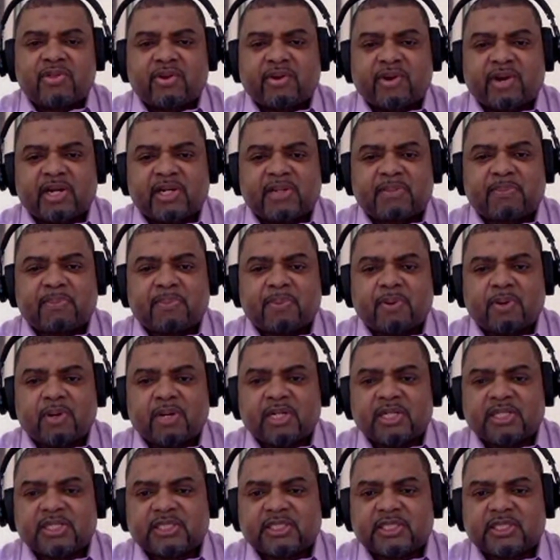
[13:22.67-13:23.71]
the right
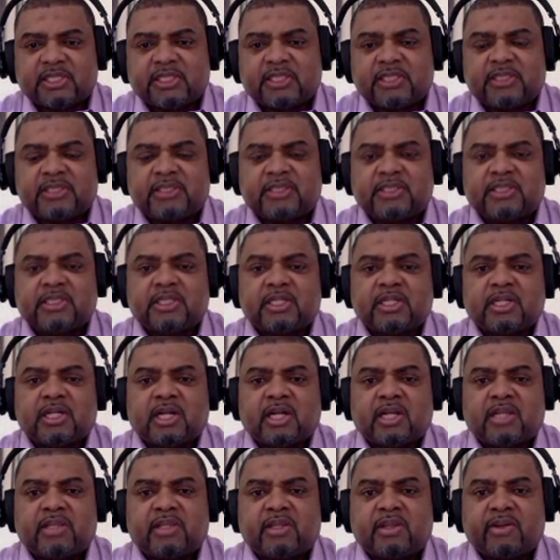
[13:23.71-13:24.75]
policies
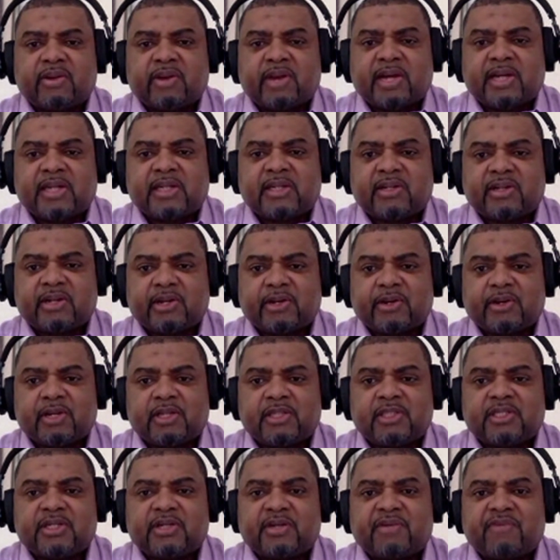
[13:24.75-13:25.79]
and the right
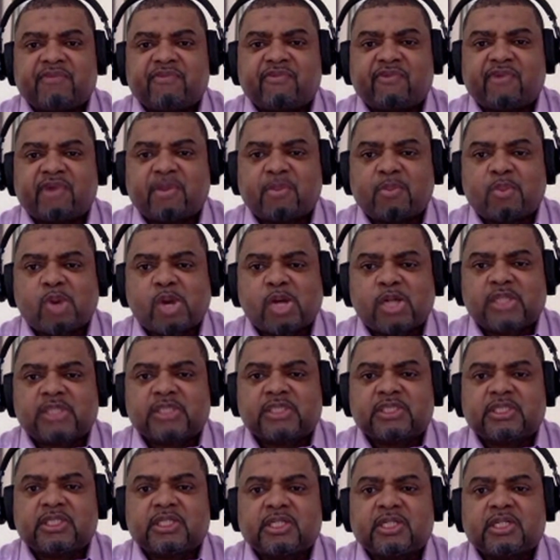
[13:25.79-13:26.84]
regulatory
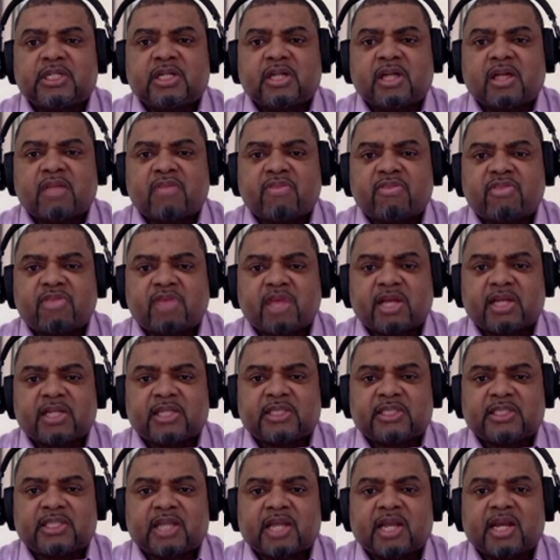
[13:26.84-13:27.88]
frameworks
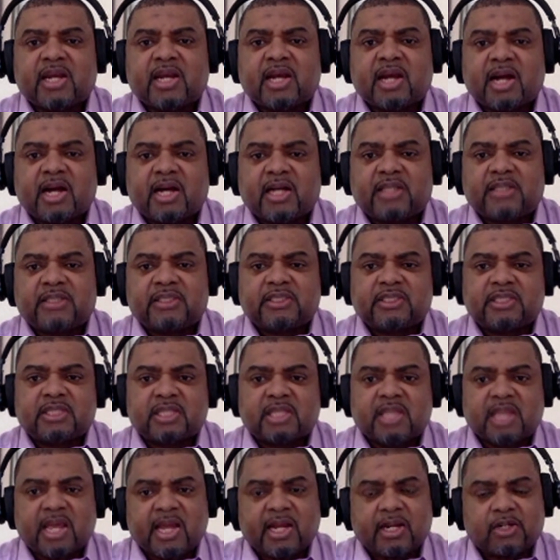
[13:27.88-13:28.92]
that enhance
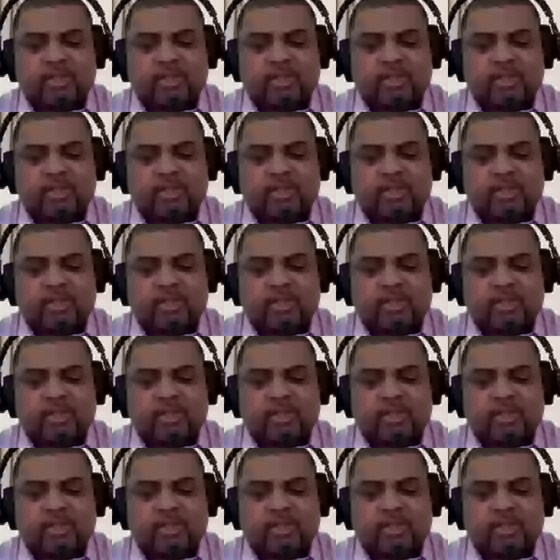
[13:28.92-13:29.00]
the